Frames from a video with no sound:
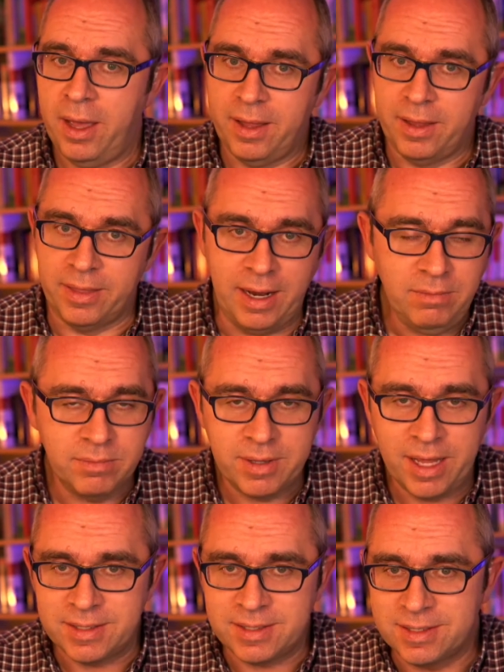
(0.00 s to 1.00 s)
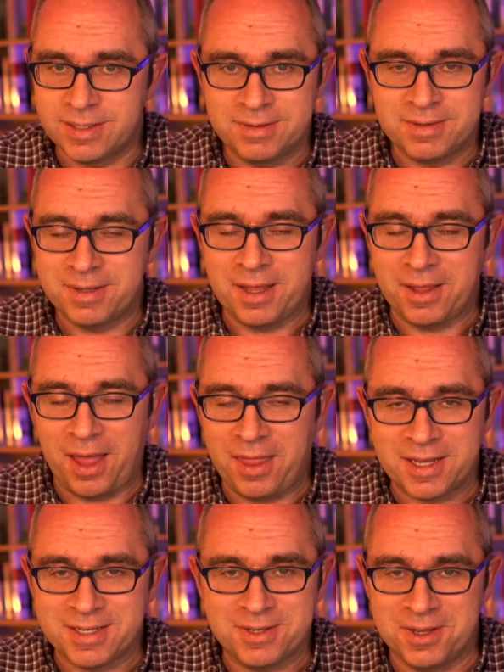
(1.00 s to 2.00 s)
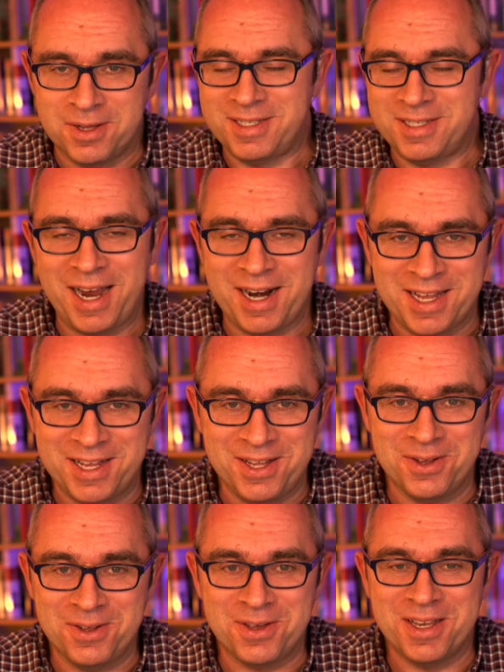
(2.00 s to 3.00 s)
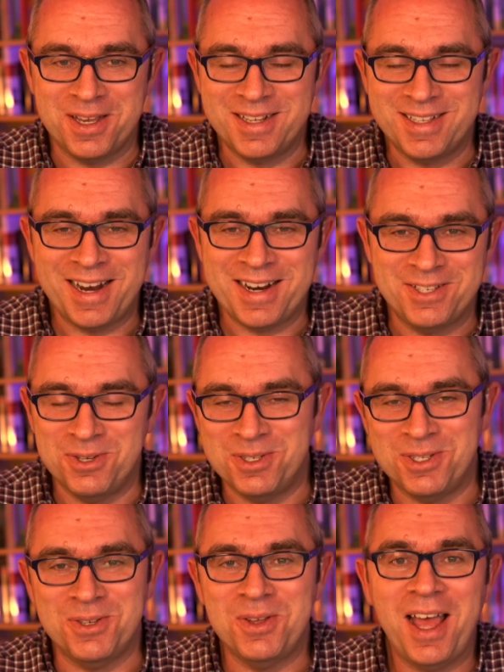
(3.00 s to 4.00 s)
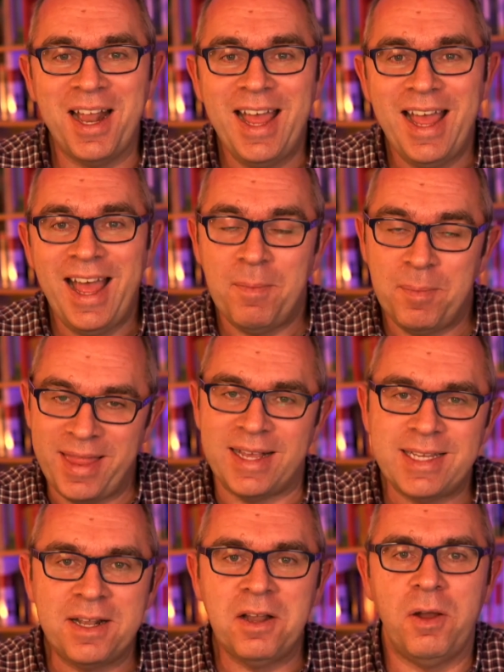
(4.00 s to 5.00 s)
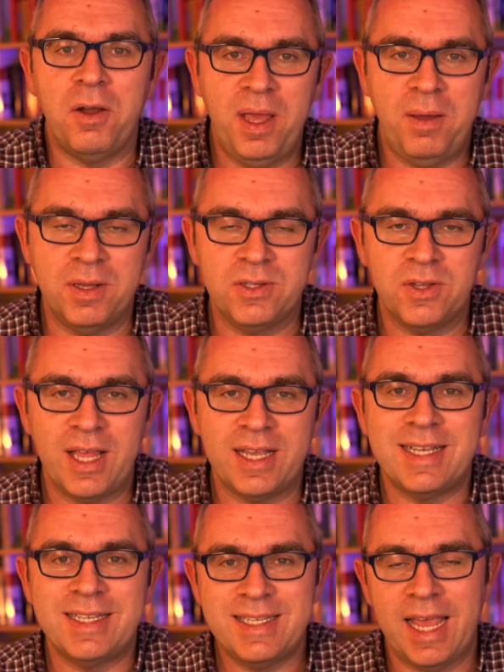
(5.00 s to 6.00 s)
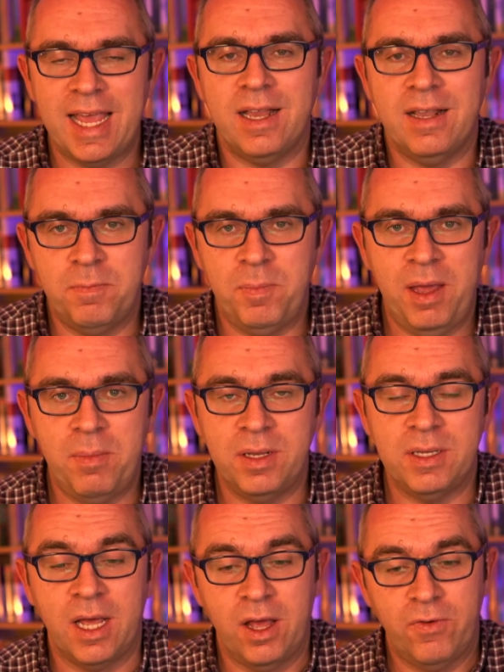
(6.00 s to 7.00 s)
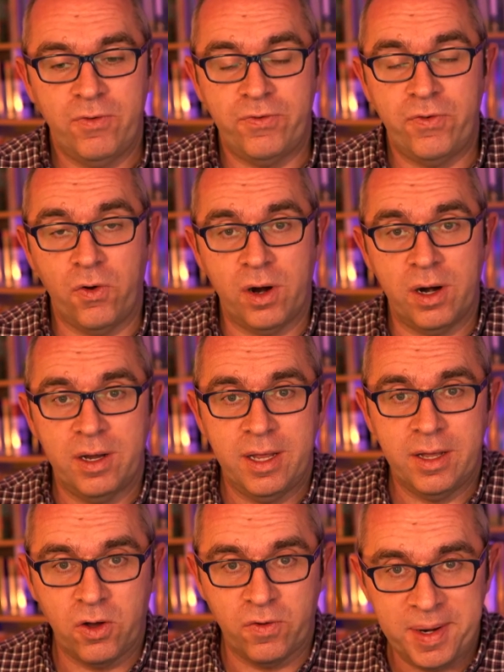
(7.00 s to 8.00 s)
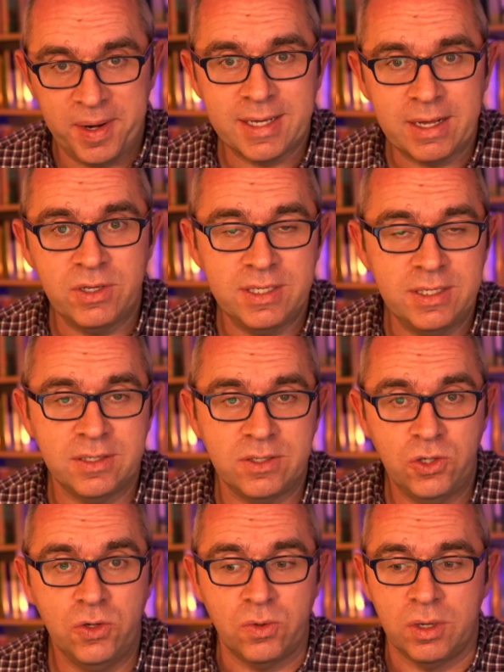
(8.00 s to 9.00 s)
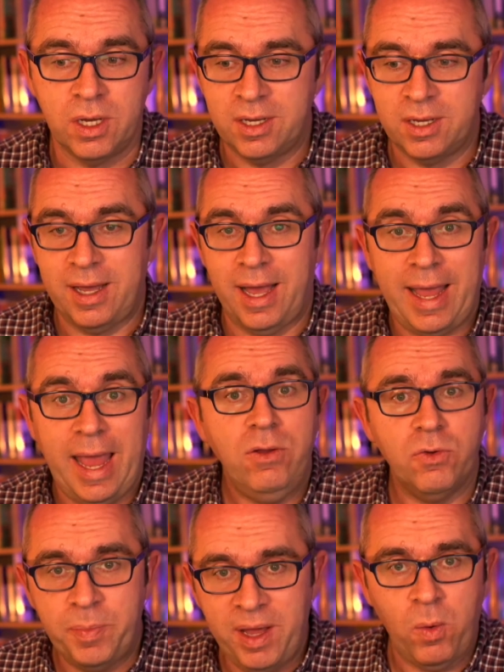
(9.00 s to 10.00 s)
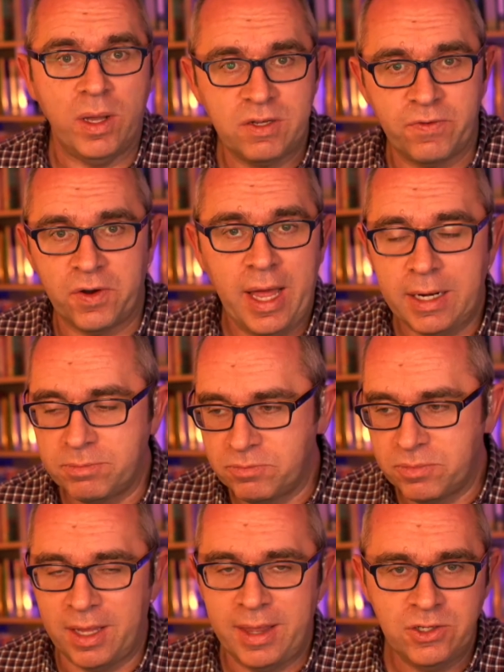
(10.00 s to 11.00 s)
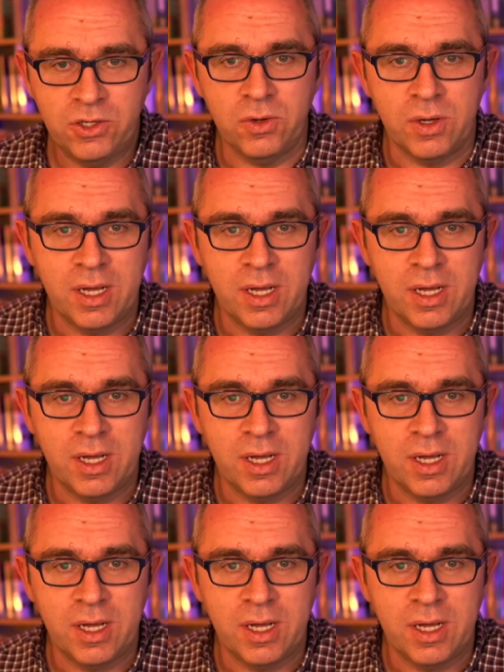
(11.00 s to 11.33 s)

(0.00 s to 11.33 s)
then that's entirely, you can entirely choose to do that, but that's another payment. So that's a second payment for Coffee Break Italian Season 2. Again, you'll pay once for that, and that's you.